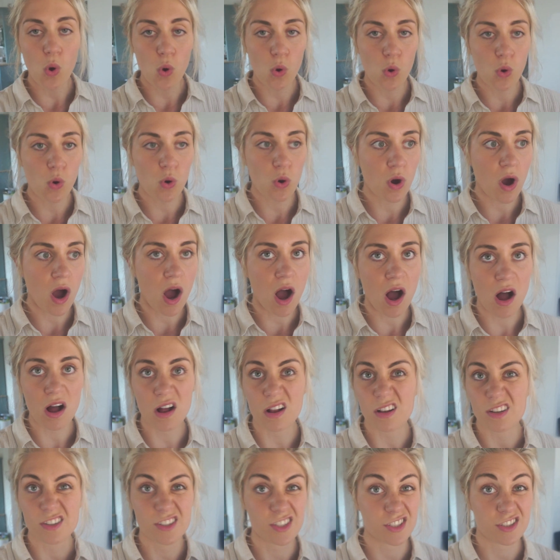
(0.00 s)
or
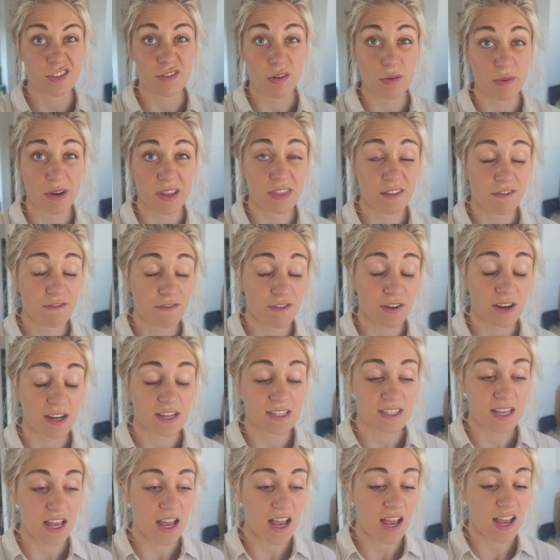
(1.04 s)
I'll just throw it in the
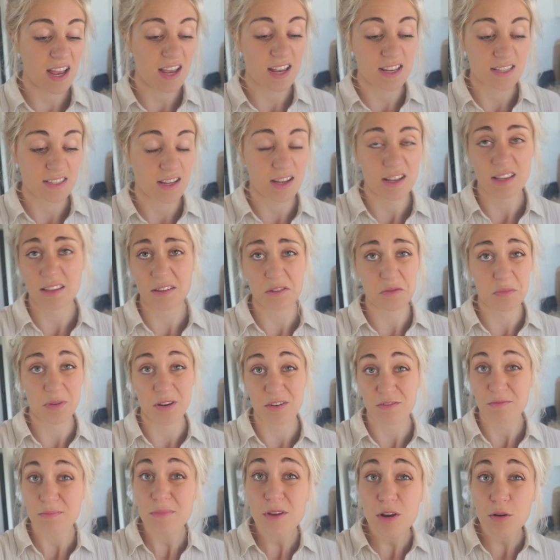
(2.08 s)
freezer as like a little bit
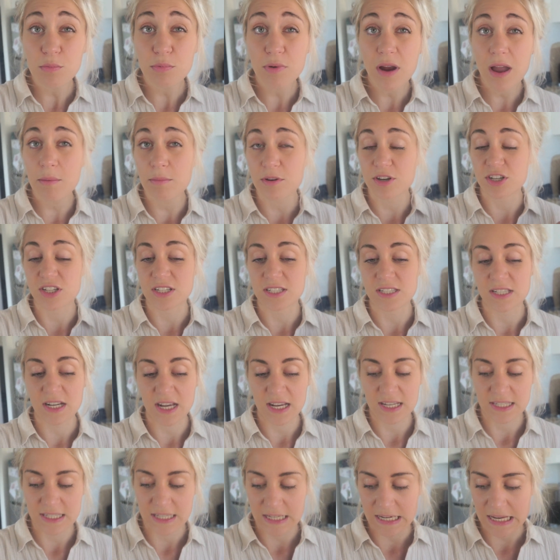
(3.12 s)
of meal prep, which is
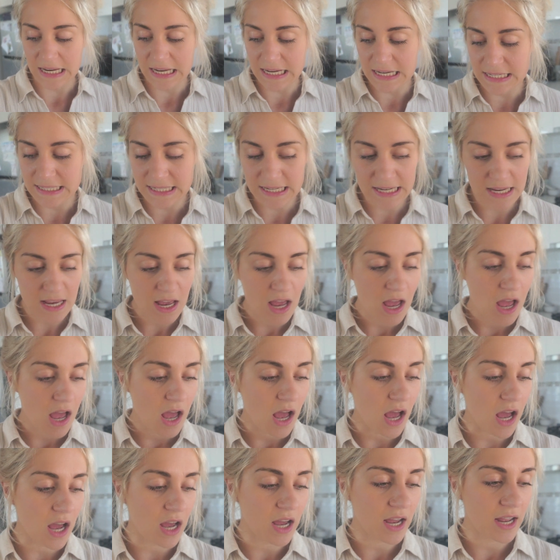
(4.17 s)
nice and easy.
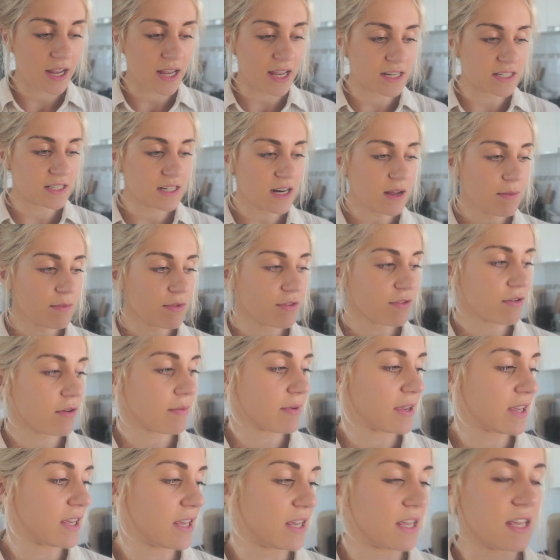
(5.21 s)
I ended up
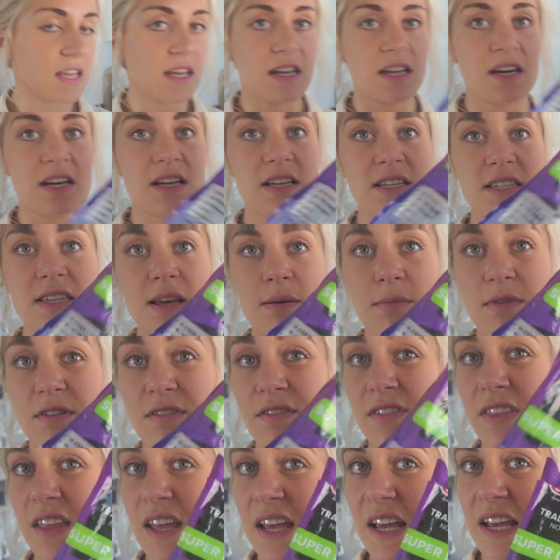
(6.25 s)
throwing in some
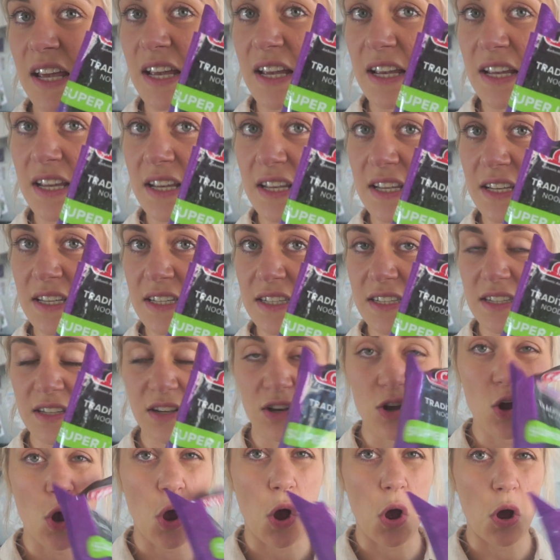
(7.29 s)
of these
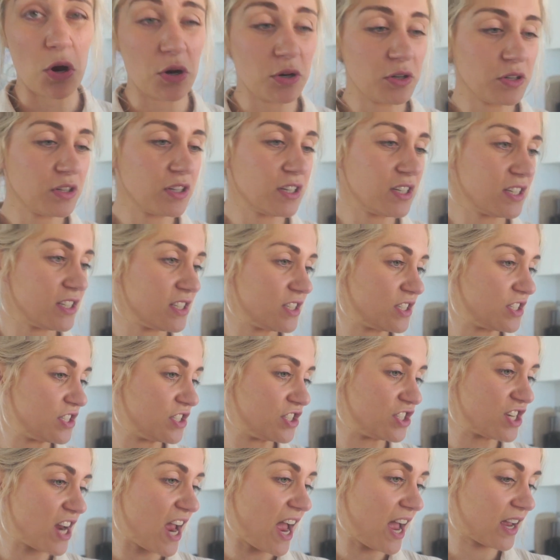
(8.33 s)

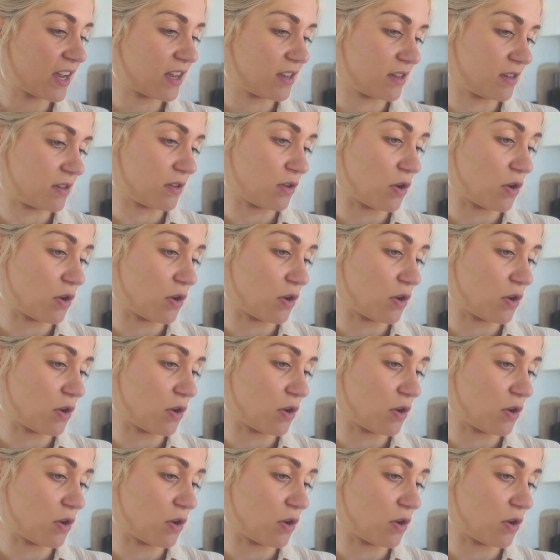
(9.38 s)
cognac,